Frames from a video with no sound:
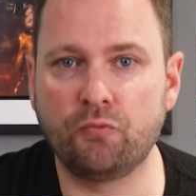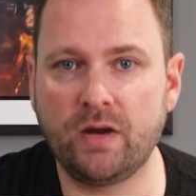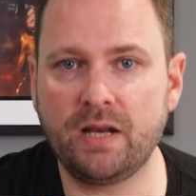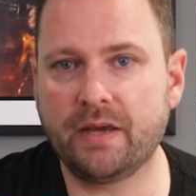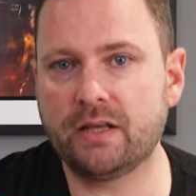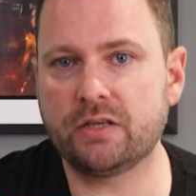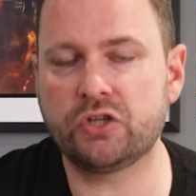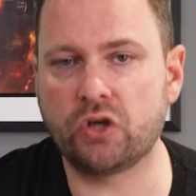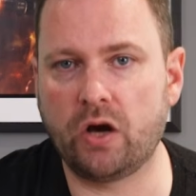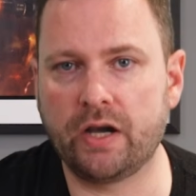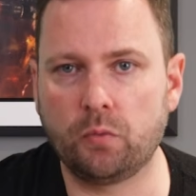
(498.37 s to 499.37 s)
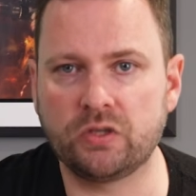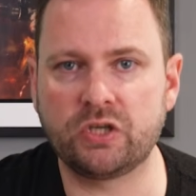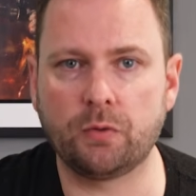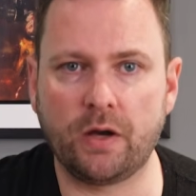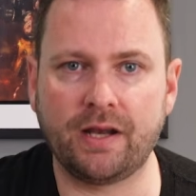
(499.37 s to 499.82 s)
really begin to shine
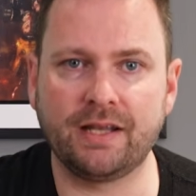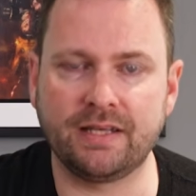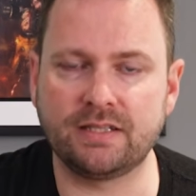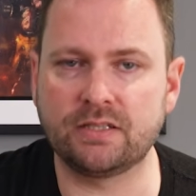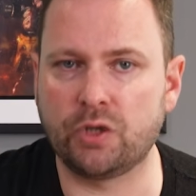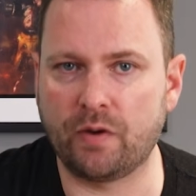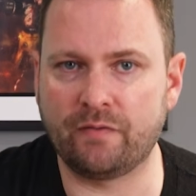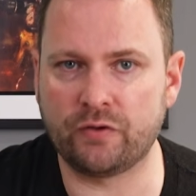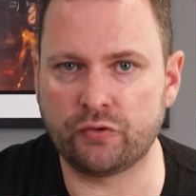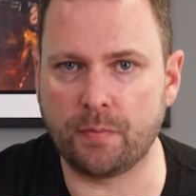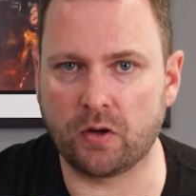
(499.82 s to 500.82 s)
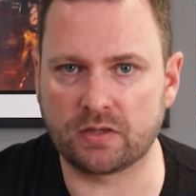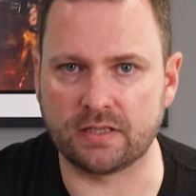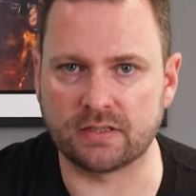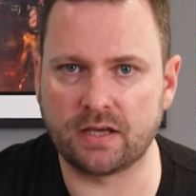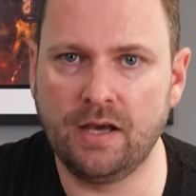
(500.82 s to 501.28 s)
once you own at least 2 infantry boxes,